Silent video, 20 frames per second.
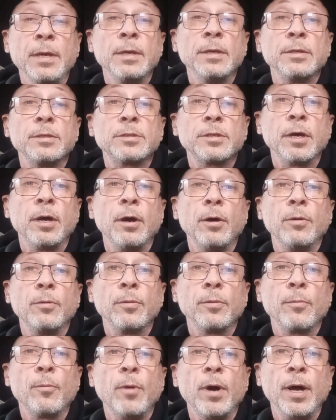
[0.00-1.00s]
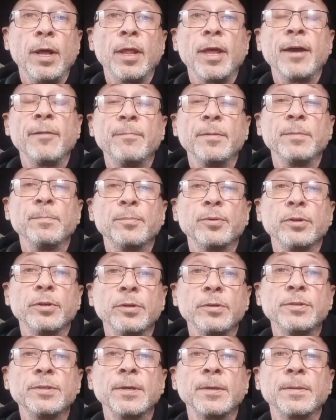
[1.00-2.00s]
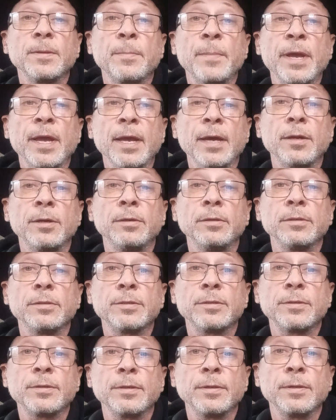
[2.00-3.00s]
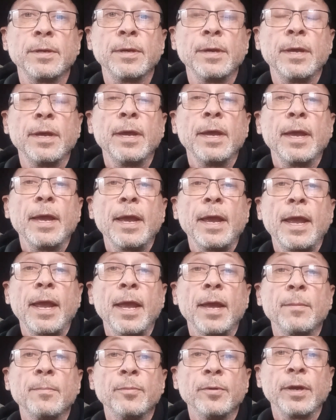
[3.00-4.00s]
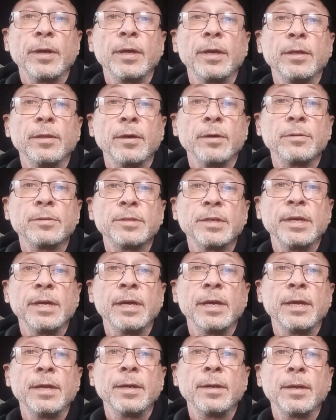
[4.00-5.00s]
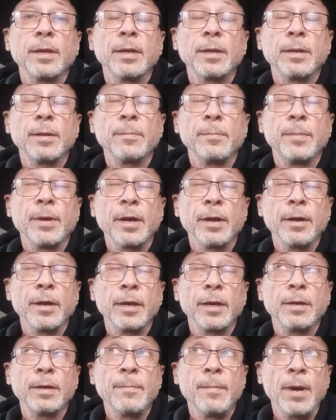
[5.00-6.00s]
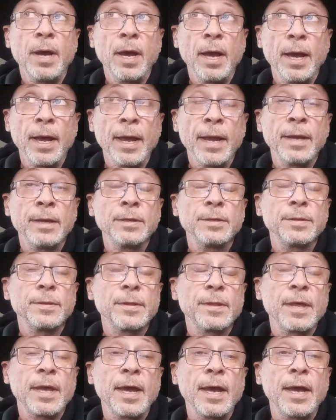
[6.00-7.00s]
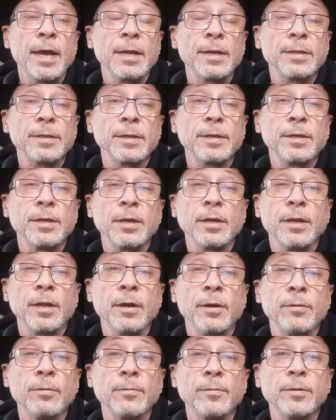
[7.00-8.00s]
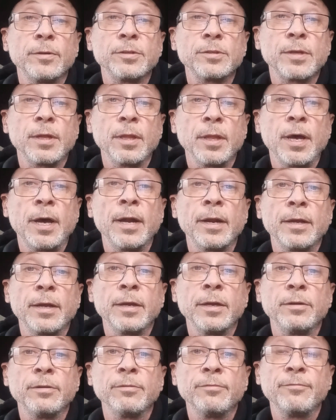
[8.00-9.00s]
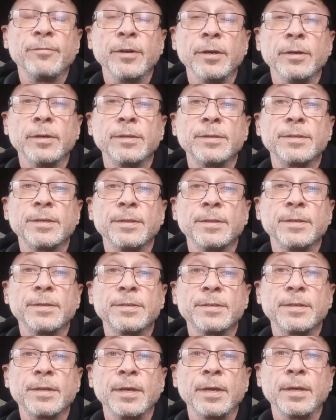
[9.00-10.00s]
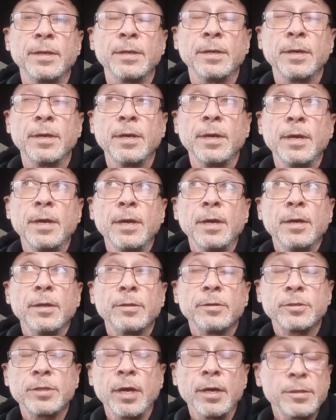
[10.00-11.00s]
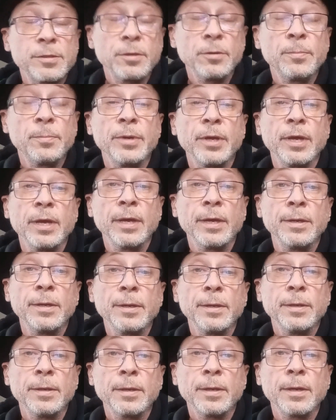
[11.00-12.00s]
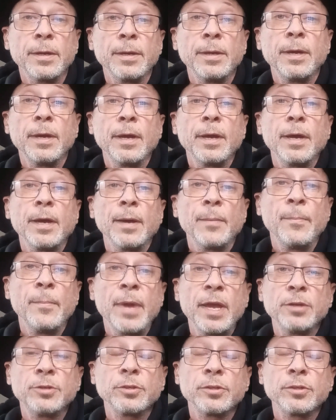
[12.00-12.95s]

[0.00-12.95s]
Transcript: So while I've been producing the panels and bringing those in, bearing in mind that, there's a lot of interference in the scene, there's also been a major